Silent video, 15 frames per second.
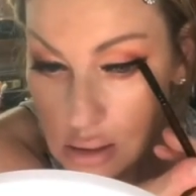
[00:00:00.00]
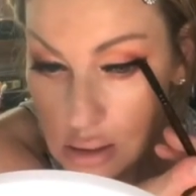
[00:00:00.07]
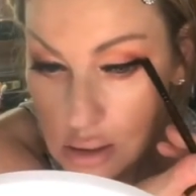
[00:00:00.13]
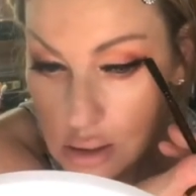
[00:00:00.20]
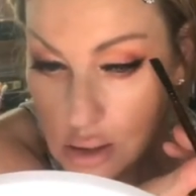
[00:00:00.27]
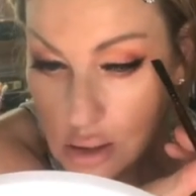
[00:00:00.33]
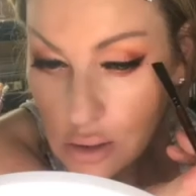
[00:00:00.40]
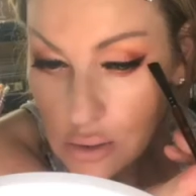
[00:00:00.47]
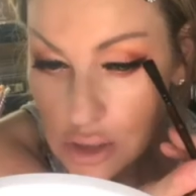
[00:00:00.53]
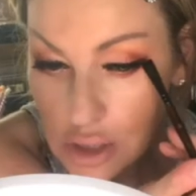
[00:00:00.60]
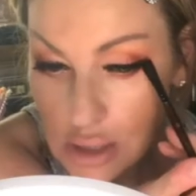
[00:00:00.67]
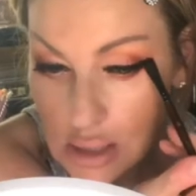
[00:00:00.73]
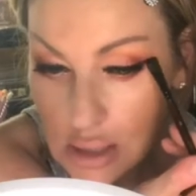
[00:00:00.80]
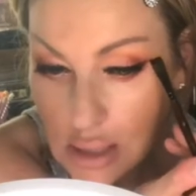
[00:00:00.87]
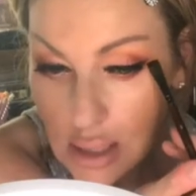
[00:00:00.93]
So
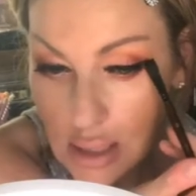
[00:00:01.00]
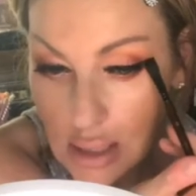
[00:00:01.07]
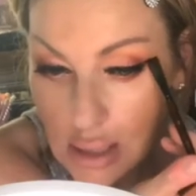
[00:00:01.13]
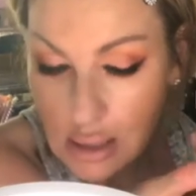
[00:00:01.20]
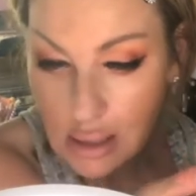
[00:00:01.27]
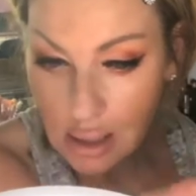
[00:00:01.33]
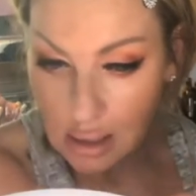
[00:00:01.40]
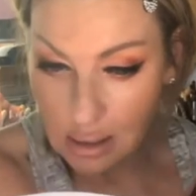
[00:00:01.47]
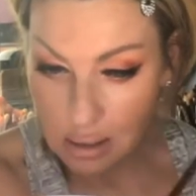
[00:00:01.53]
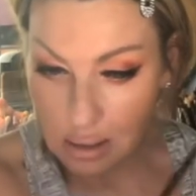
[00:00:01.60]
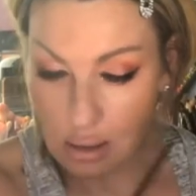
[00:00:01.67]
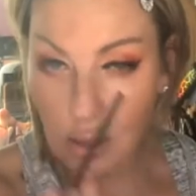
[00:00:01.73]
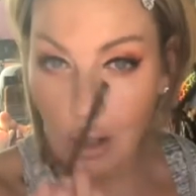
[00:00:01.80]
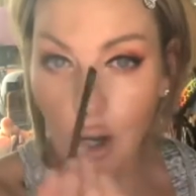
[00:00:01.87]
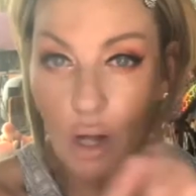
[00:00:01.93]
just to kind of get that
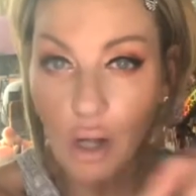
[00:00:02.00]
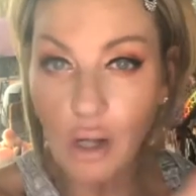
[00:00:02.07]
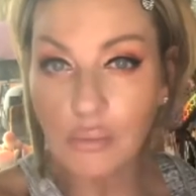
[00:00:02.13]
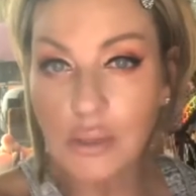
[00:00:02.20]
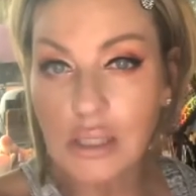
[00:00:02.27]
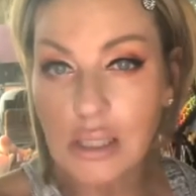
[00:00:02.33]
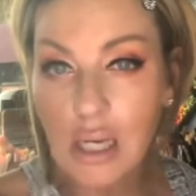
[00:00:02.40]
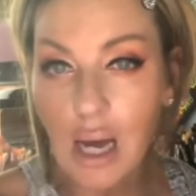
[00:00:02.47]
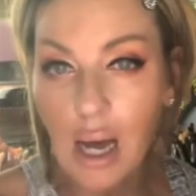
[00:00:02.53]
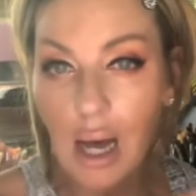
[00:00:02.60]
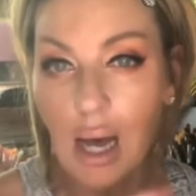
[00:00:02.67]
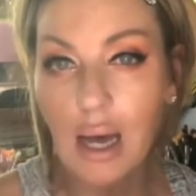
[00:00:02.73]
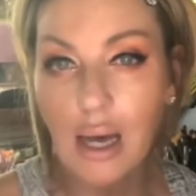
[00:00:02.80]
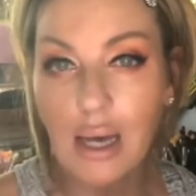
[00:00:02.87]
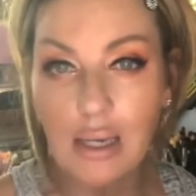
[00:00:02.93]
little almond
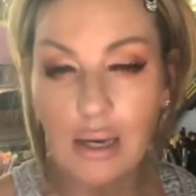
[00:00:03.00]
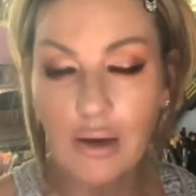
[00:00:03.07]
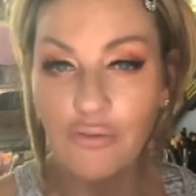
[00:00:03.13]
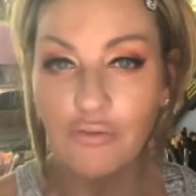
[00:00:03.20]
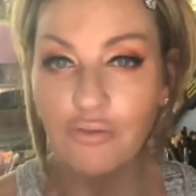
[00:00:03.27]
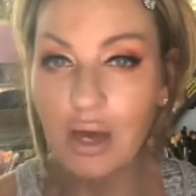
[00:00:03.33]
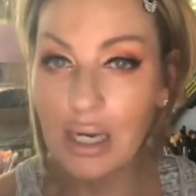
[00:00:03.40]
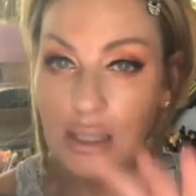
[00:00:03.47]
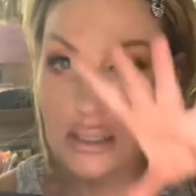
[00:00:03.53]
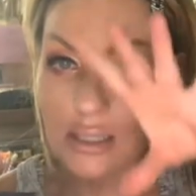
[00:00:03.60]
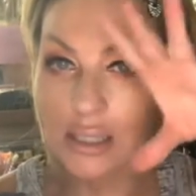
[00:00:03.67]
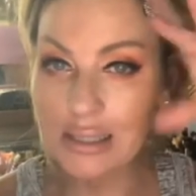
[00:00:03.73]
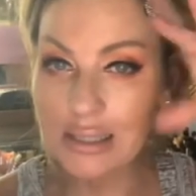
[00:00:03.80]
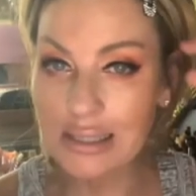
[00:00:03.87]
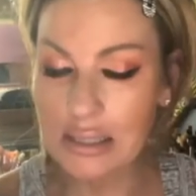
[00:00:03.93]
eye
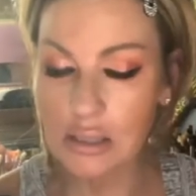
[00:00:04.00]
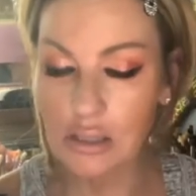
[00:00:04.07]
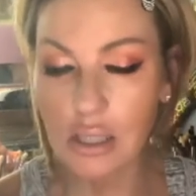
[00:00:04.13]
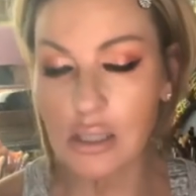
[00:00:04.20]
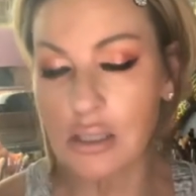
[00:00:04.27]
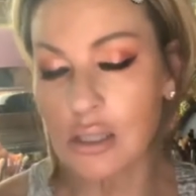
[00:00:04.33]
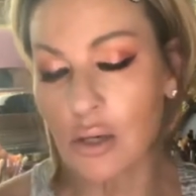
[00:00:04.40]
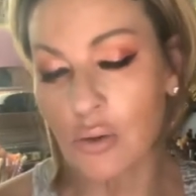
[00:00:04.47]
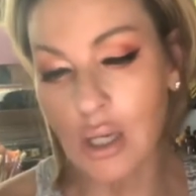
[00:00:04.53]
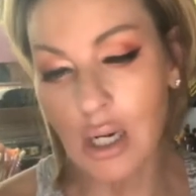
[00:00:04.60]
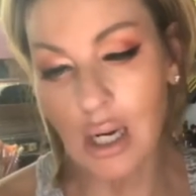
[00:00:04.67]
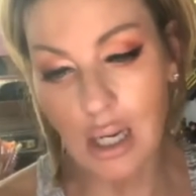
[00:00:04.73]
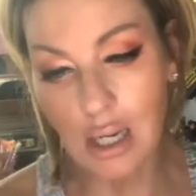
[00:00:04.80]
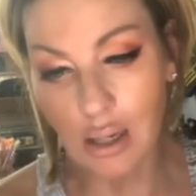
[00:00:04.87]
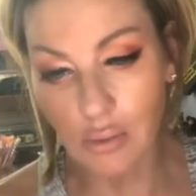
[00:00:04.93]
effect, you guys know
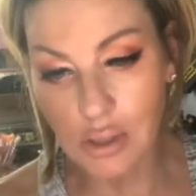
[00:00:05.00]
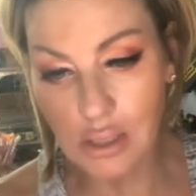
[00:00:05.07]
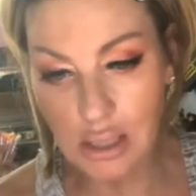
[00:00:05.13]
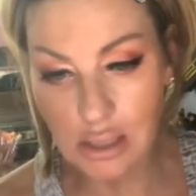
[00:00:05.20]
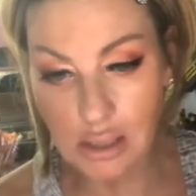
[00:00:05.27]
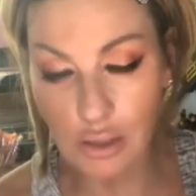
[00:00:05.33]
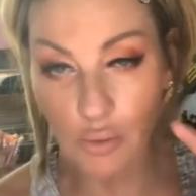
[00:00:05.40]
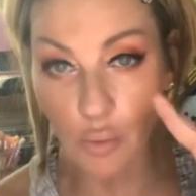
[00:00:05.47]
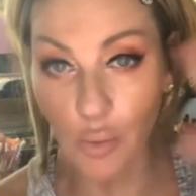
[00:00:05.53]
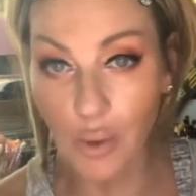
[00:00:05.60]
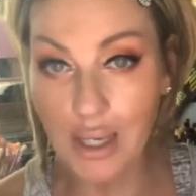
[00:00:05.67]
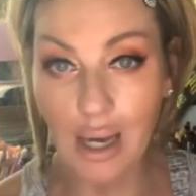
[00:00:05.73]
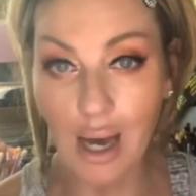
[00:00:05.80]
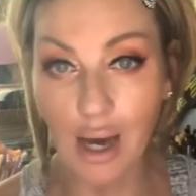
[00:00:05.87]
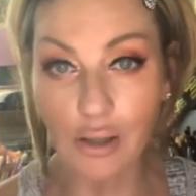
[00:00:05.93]
that I always like to
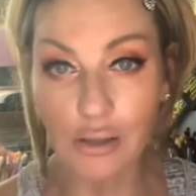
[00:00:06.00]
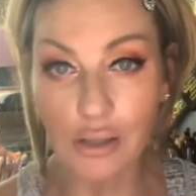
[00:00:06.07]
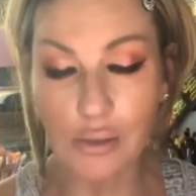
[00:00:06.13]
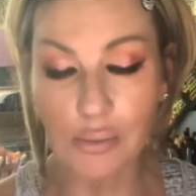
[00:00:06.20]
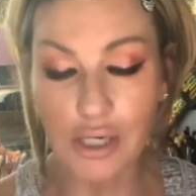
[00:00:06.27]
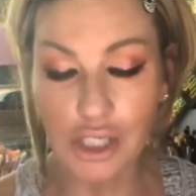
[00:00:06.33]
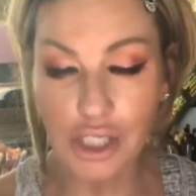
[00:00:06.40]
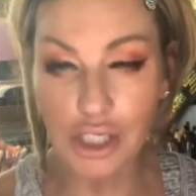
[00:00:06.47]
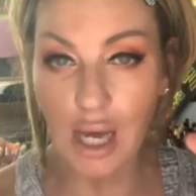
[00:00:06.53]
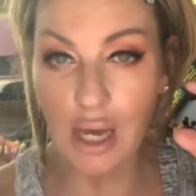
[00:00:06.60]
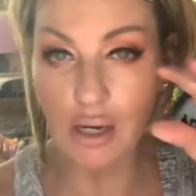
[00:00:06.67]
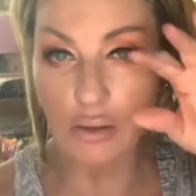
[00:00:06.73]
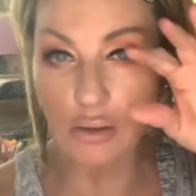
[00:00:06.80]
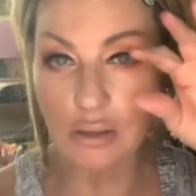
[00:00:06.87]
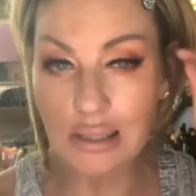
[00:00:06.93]
wing out my
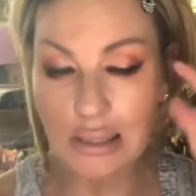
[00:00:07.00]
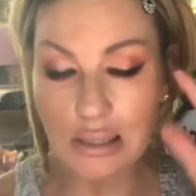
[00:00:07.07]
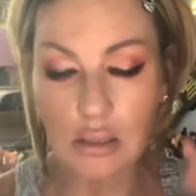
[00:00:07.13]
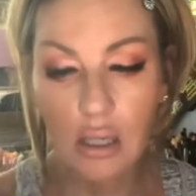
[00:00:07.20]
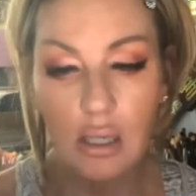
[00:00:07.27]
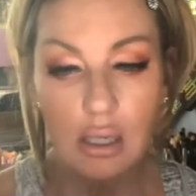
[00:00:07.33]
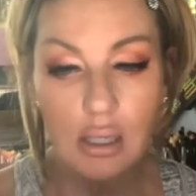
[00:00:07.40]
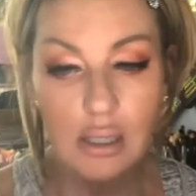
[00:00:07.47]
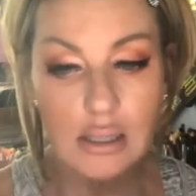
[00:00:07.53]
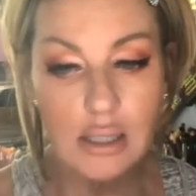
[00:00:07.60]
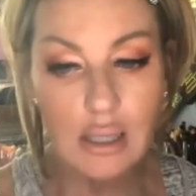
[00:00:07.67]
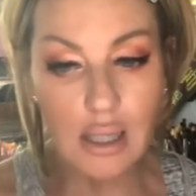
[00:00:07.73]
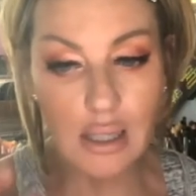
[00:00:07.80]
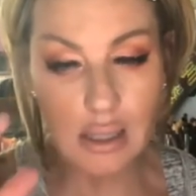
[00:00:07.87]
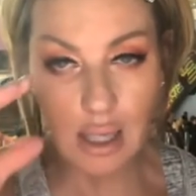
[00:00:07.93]
shadow
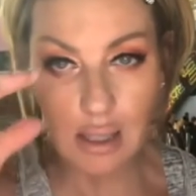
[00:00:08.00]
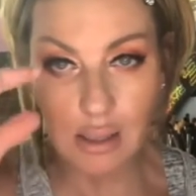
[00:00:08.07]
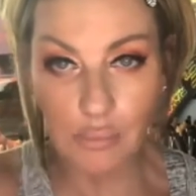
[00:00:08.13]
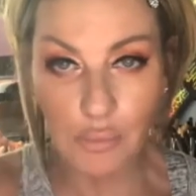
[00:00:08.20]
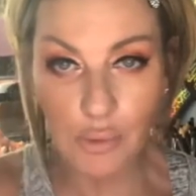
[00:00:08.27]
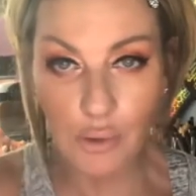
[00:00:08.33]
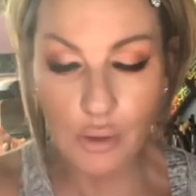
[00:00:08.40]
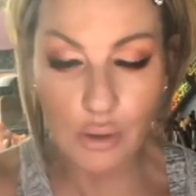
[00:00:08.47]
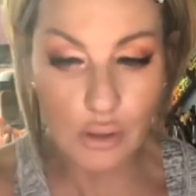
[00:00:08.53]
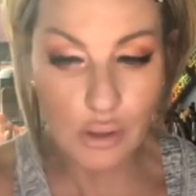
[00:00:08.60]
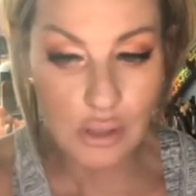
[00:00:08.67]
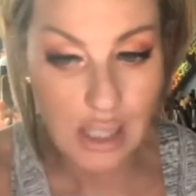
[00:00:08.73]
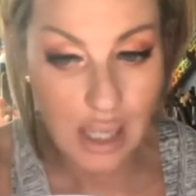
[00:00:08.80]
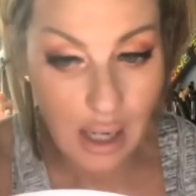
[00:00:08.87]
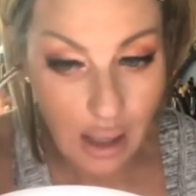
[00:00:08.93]
because I like that
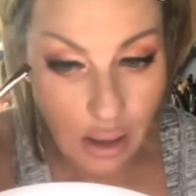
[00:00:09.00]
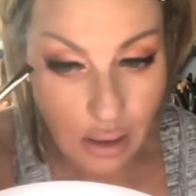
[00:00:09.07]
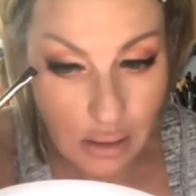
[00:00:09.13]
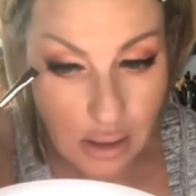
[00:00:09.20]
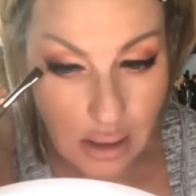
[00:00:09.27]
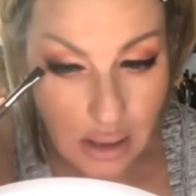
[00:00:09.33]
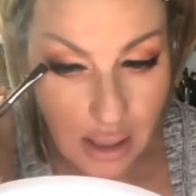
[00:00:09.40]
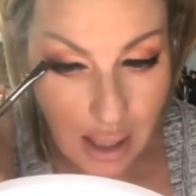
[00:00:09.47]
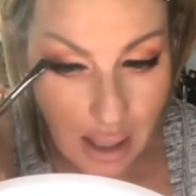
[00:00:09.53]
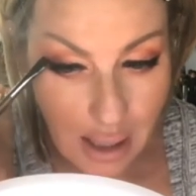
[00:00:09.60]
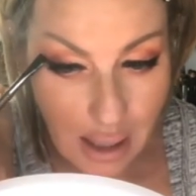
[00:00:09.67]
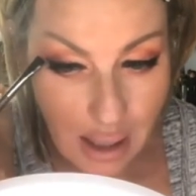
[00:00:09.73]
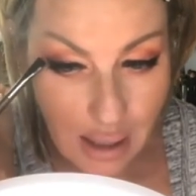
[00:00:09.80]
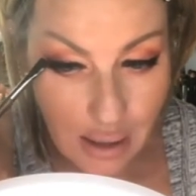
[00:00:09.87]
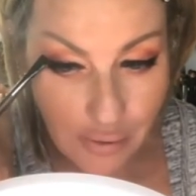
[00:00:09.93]
pulled out
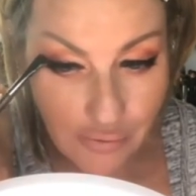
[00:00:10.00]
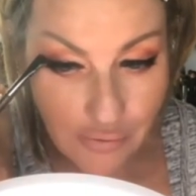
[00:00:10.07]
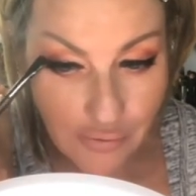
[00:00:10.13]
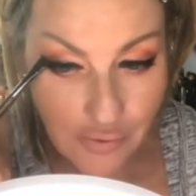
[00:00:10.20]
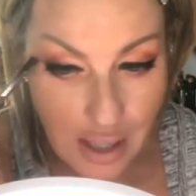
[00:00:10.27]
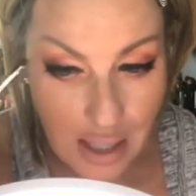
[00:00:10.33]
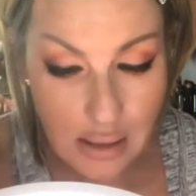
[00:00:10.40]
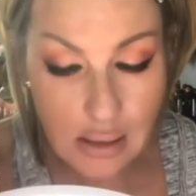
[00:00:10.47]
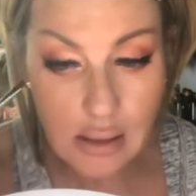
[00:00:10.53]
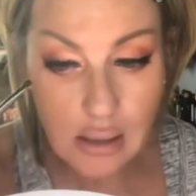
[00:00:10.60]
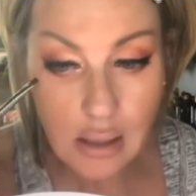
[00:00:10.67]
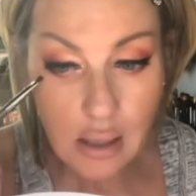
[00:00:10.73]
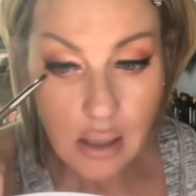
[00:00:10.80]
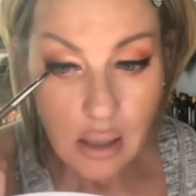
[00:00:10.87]
cat eye effect.